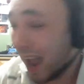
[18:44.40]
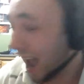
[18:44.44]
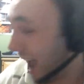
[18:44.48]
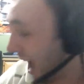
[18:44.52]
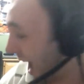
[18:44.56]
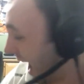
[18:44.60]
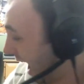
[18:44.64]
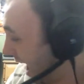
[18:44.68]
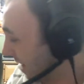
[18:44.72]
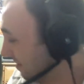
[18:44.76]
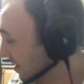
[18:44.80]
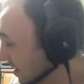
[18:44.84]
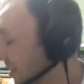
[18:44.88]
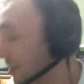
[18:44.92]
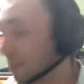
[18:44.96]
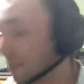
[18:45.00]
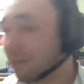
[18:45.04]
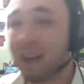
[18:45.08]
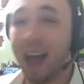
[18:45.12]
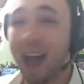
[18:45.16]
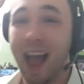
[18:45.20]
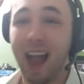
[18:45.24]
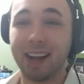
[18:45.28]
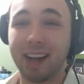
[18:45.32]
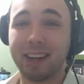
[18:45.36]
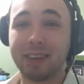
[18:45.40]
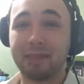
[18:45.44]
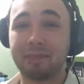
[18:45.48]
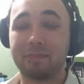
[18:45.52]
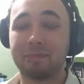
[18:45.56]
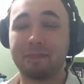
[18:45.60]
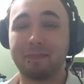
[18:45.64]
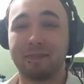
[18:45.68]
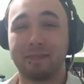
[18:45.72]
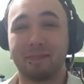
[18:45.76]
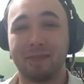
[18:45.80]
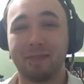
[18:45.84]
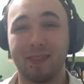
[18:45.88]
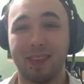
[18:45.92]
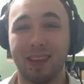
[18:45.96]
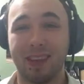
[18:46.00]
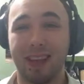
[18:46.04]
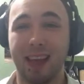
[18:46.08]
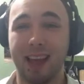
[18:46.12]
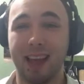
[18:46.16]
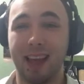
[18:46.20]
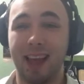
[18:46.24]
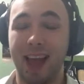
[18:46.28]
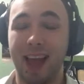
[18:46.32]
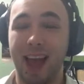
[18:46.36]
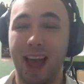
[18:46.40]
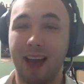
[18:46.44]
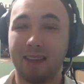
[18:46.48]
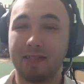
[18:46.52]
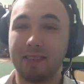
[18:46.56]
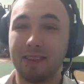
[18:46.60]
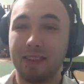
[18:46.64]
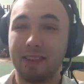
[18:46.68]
After the fact, I